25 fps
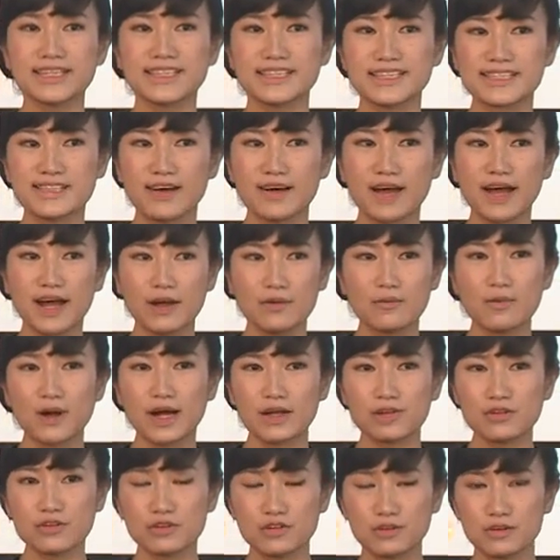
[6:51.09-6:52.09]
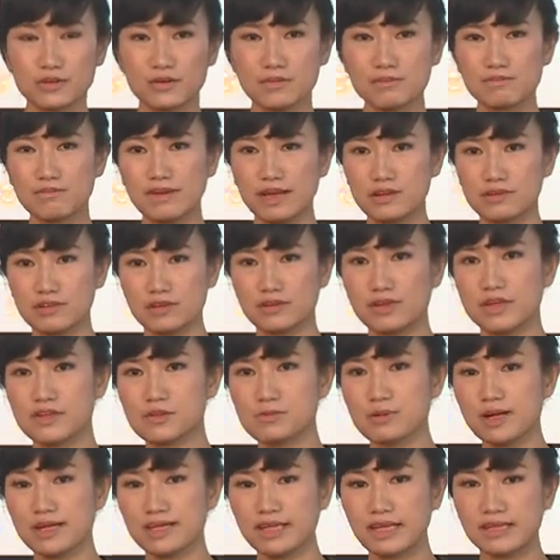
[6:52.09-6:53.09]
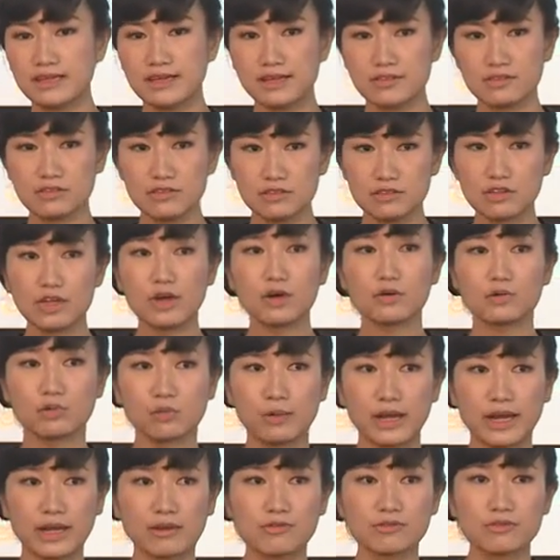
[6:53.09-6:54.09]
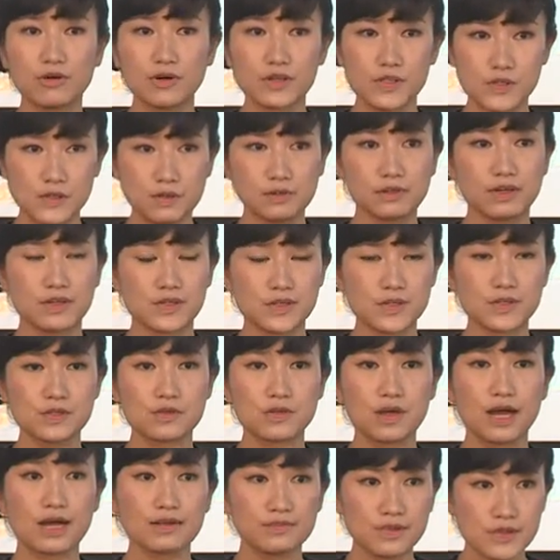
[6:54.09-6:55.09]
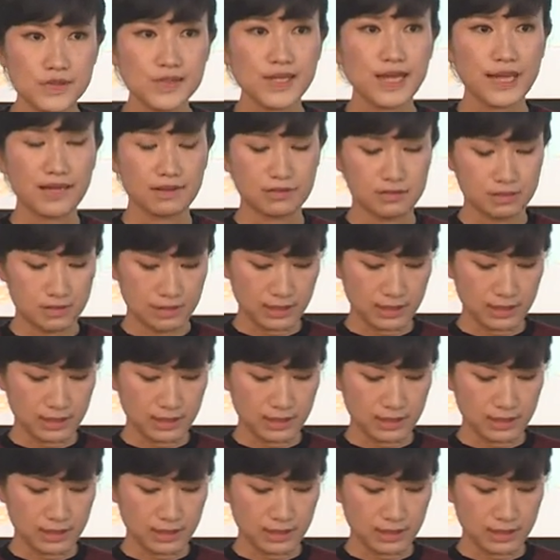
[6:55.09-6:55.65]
so I want to mention this one in a detailed way for students to understand.